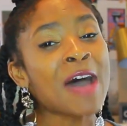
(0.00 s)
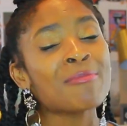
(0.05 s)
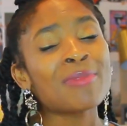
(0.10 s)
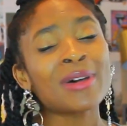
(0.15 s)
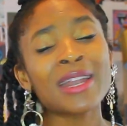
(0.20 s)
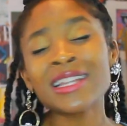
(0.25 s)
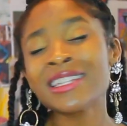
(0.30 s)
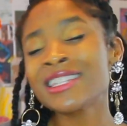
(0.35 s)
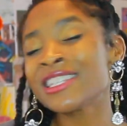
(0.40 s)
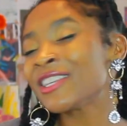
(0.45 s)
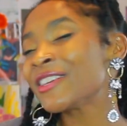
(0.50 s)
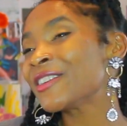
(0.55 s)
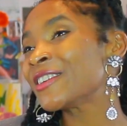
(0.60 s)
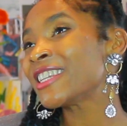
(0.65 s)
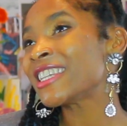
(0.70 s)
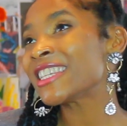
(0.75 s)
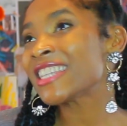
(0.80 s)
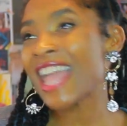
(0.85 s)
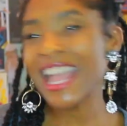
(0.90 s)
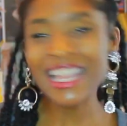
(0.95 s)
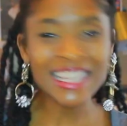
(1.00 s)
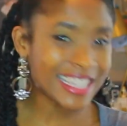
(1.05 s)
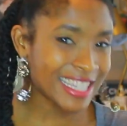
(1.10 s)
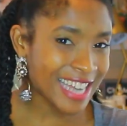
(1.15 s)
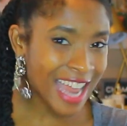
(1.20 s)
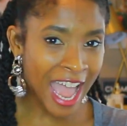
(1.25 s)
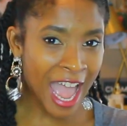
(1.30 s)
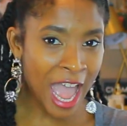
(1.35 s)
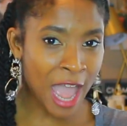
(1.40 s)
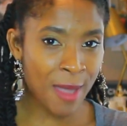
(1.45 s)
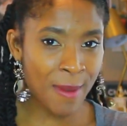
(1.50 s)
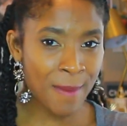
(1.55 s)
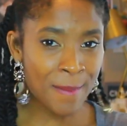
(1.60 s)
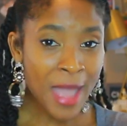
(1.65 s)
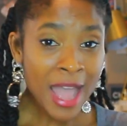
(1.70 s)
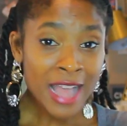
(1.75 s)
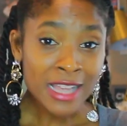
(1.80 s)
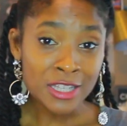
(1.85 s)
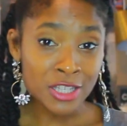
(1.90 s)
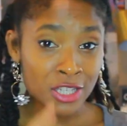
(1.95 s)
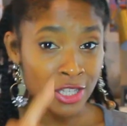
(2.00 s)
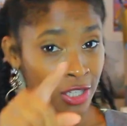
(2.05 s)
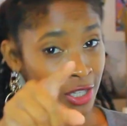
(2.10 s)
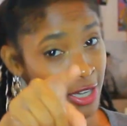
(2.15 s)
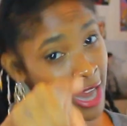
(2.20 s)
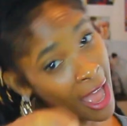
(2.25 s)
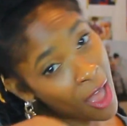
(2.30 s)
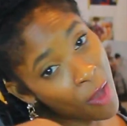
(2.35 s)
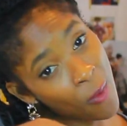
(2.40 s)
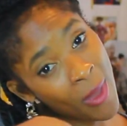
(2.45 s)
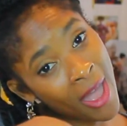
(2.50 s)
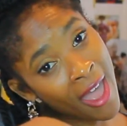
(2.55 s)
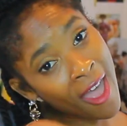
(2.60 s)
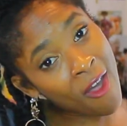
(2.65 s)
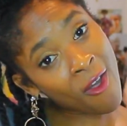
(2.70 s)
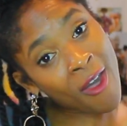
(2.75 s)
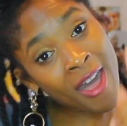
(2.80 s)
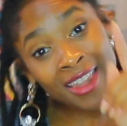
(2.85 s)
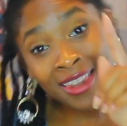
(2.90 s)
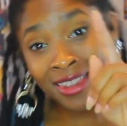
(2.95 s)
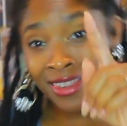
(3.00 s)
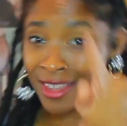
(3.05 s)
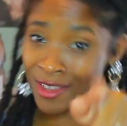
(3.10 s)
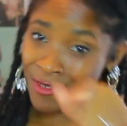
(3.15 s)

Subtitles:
But until next time, style well,